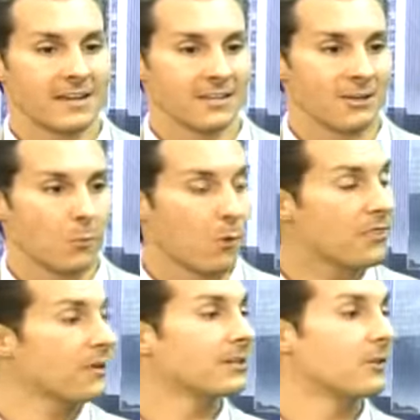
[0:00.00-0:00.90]
you know, what
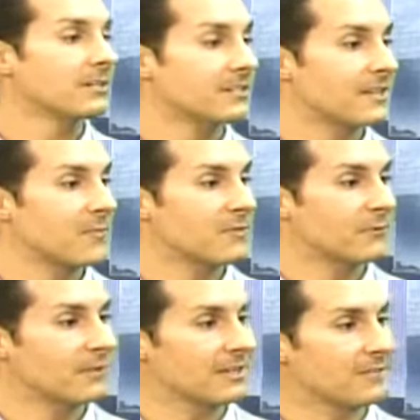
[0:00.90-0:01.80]
they're going to say
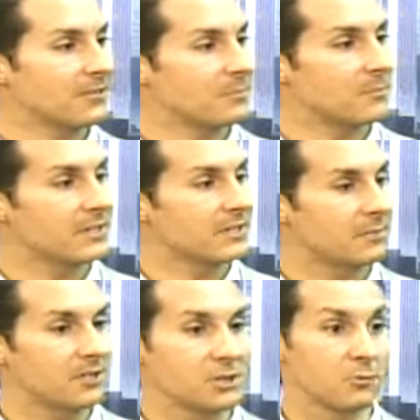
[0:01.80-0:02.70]
before they give a big speech.